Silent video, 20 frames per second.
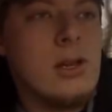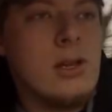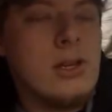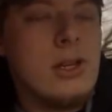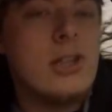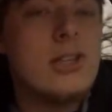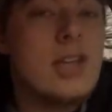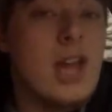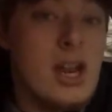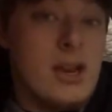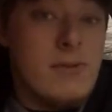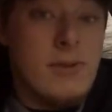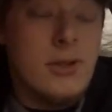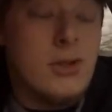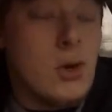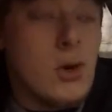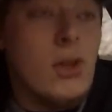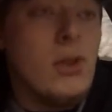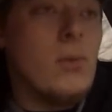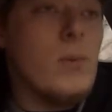just kind of
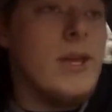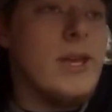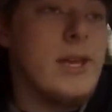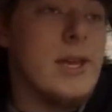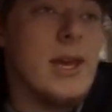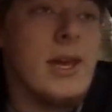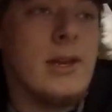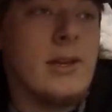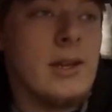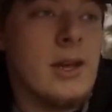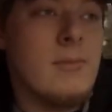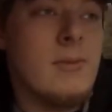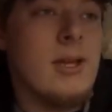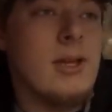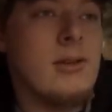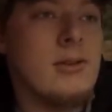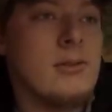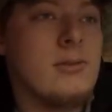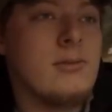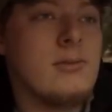enjoy the weekend. I
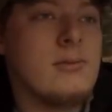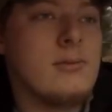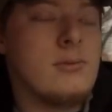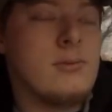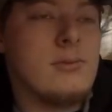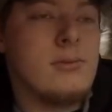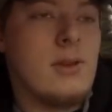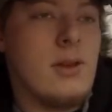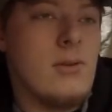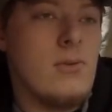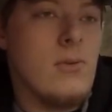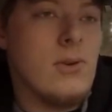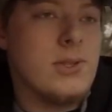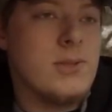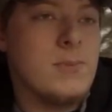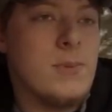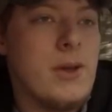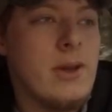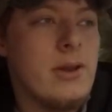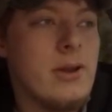mean, what's
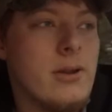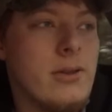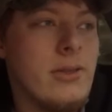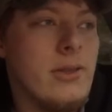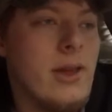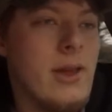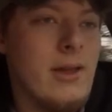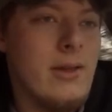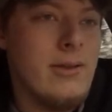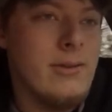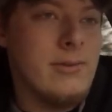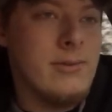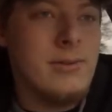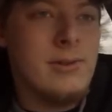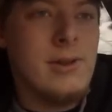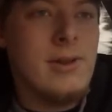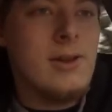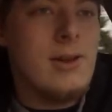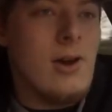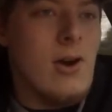better
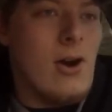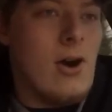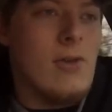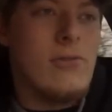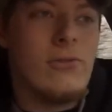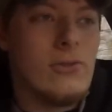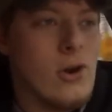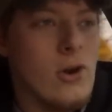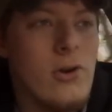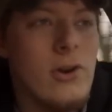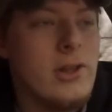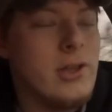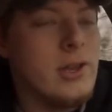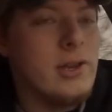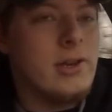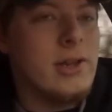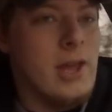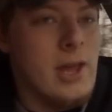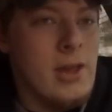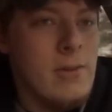than off-roading
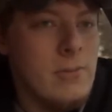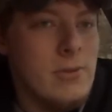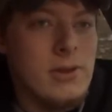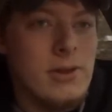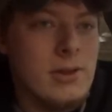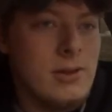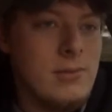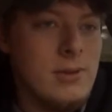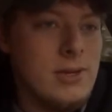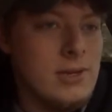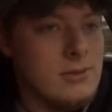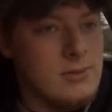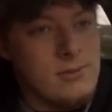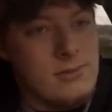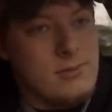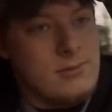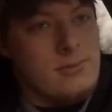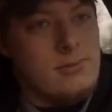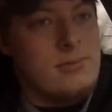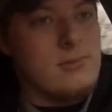and camping? I mean,
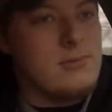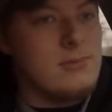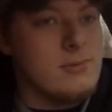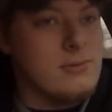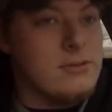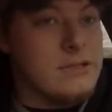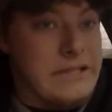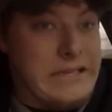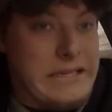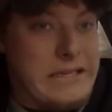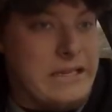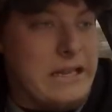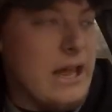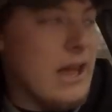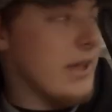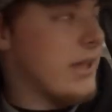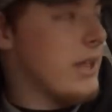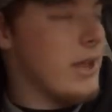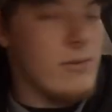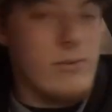
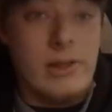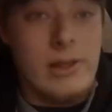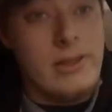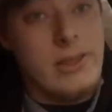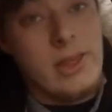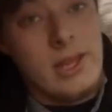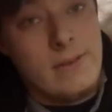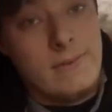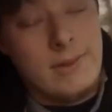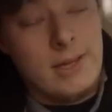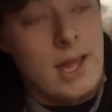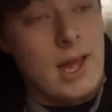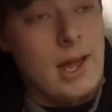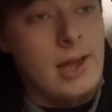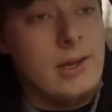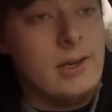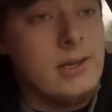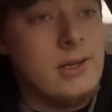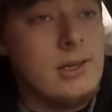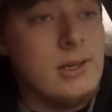I can't really think of a lot.
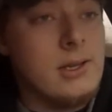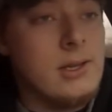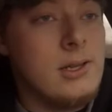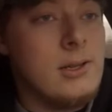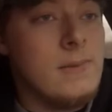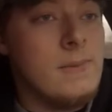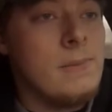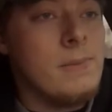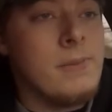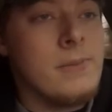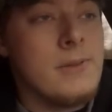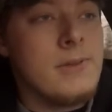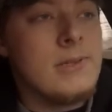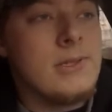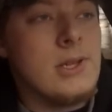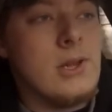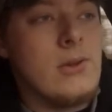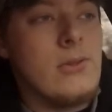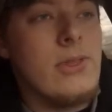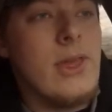
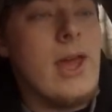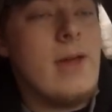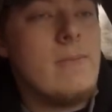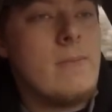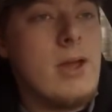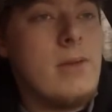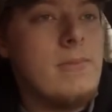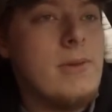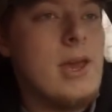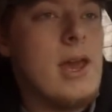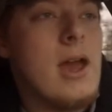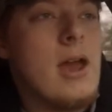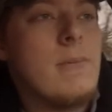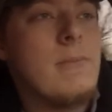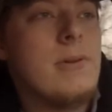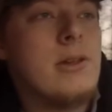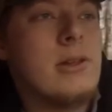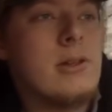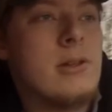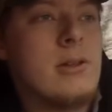So, that might be
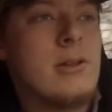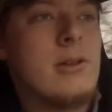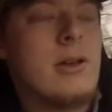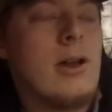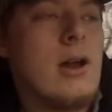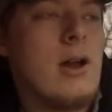happening,